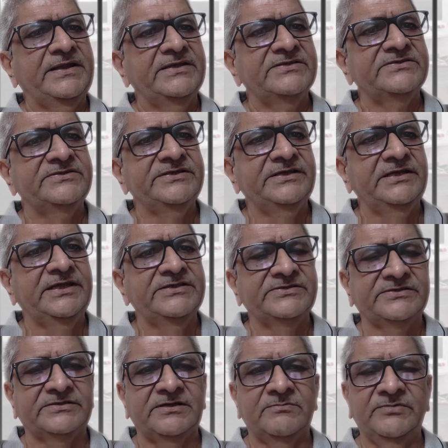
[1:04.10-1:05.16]
NSDL
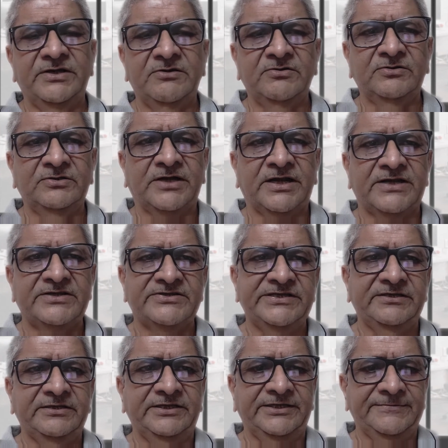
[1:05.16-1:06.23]
has come down
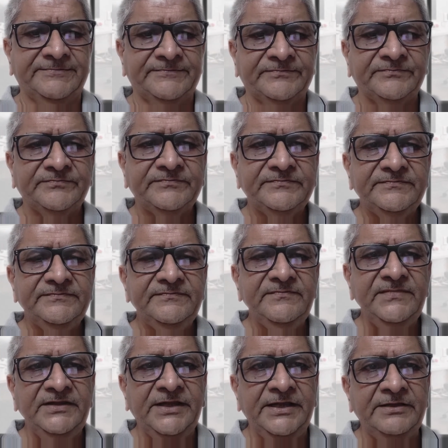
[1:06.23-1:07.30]
drastically,
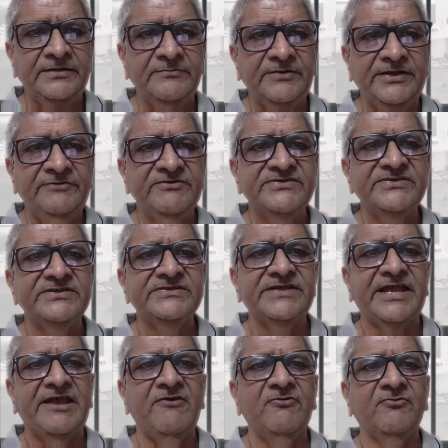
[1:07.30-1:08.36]
and investors
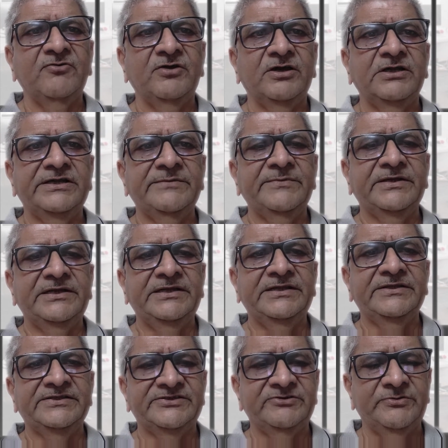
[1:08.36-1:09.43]
have ultimately
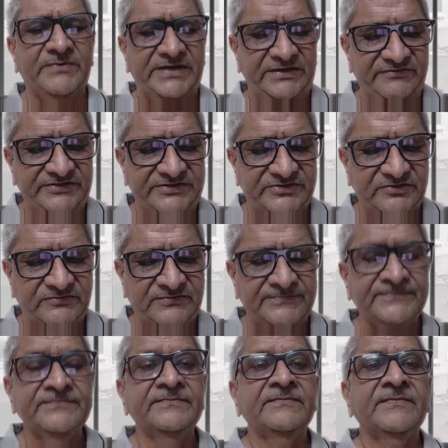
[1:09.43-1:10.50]
received benefits of
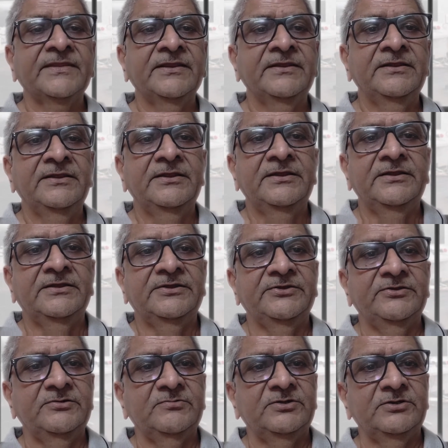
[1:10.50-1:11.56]

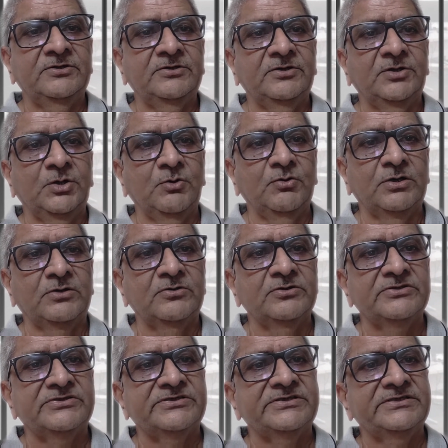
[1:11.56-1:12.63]
lower
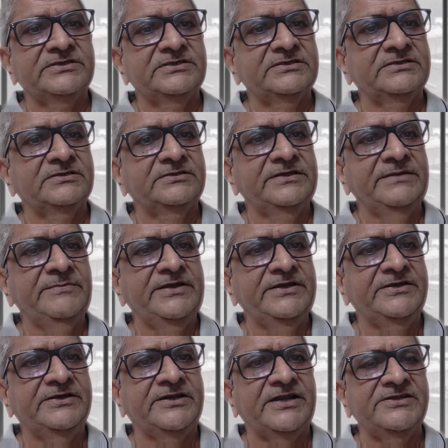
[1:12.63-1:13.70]
cost
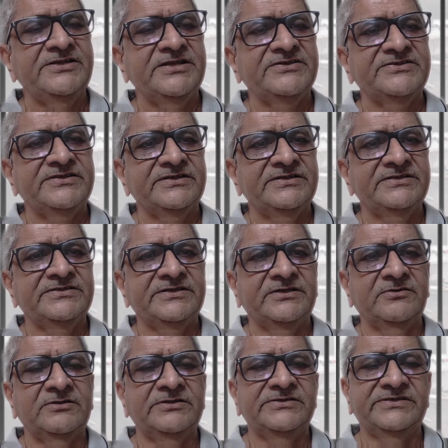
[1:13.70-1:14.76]
Demat transactions
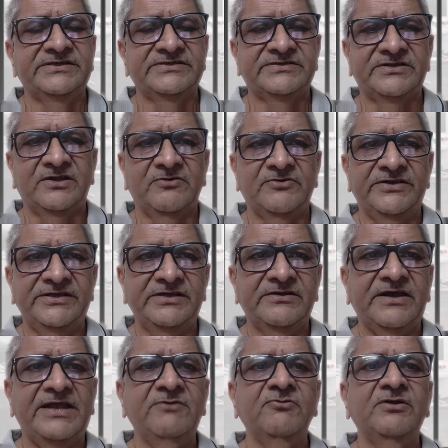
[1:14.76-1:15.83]
and all these things. Now here
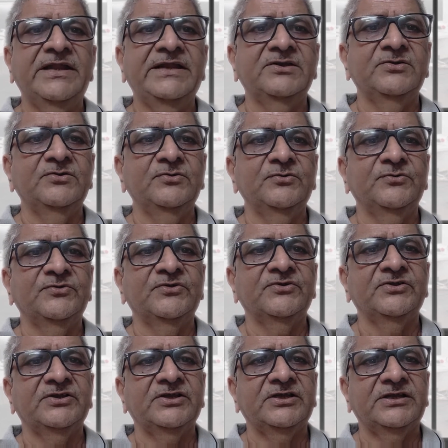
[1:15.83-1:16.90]
I would like to
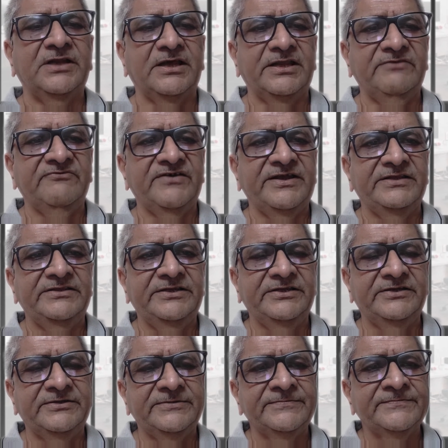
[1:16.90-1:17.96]
clarify
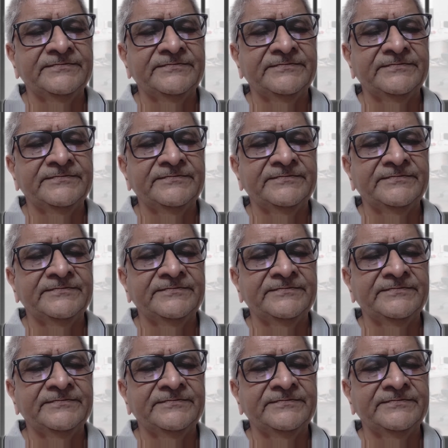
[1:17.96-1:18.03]
that